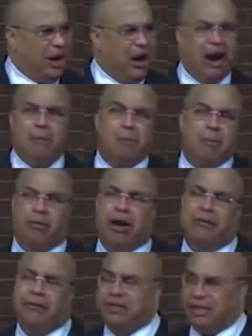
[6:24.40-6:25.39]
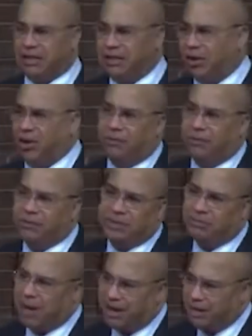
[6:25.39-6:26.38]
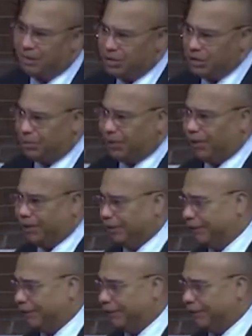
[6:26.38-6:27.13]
are profiting off of somebody else's pain.